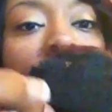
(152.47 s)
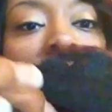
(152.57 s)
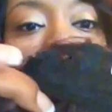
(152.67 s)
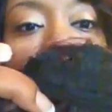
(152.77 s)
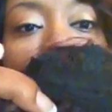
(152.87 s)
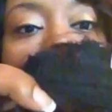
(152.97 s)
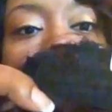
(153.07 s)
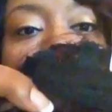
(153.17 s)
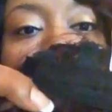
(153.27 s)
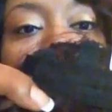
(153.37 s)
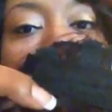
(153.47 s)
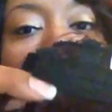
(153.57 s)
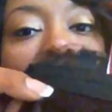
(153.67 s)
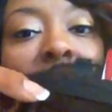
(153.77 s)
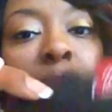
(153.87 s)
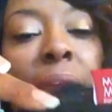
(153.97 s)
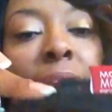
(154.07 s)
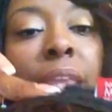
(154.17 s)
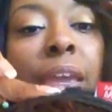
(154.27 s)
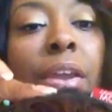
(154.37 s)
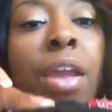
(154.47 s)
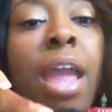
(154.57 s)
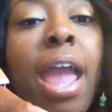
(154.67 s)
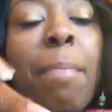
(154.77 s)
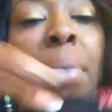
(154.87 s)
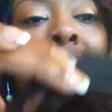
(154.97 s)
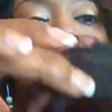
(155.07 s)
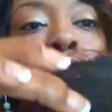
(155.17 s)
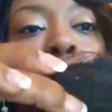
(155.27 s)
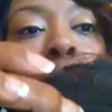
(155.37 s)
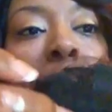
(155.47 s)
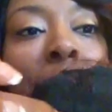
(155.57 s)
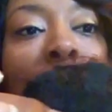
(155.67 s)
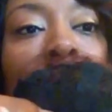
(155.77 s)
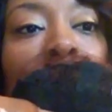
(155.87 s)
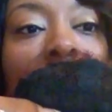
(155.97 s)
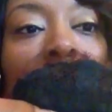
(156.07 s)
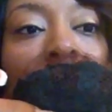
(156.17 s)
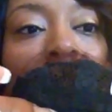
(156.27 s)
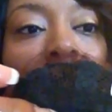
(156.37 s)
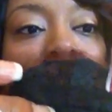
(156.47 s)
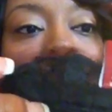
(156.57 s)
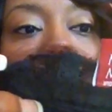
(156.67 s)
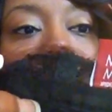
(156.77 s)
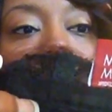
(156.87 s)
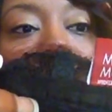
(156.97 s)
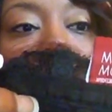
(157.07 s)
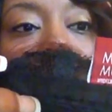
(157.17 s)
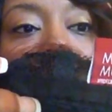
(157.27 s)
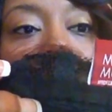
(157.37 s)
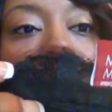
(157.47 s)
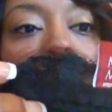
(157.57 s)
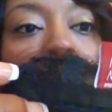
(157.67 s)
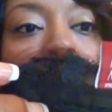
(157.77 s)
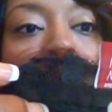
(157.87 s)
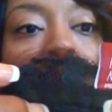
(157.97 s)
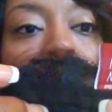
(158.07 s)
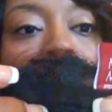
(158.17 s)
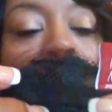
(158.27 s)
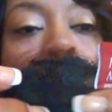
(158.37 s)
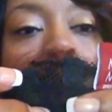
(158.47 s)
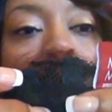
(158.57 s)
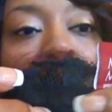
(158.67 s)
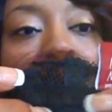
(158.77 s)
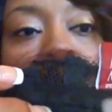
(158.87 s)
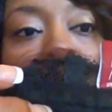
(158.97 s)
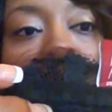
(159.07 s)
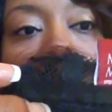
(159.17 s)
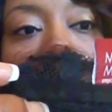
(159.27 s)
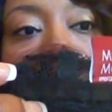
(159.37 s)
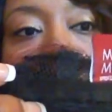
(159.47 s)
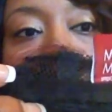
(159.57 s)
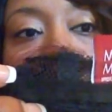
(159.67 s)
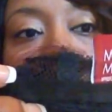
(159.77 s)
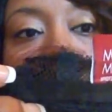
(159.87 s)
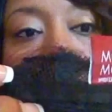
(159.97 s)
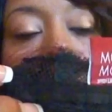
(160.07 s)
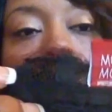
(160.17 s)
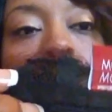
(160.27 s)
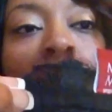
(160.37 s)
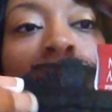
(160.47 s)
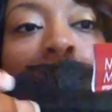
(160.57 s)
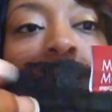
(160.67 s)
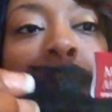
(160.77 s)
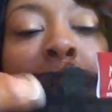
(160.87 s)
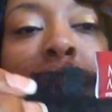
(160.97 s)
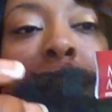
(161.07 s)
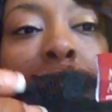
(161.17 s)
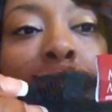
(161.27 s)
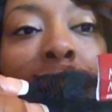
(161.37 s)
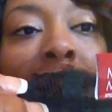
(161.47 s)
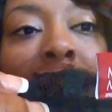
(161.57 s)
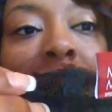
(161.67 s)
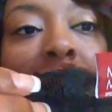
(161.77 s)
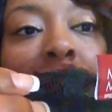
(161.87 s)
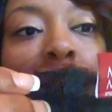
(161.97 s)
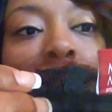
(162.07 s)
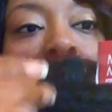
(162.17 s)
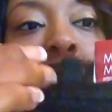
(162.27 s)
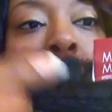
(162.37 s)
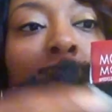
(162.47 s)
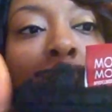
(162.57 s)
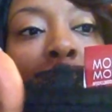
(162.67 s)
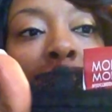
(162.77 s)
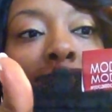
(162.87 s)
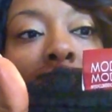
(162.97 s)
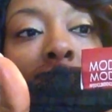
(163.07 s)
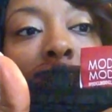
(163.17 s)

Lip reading: as you can see, the tag is back there, but the straps are not cut off. But here's the little loopholes where the straps would normally go. But because my head is so small, when I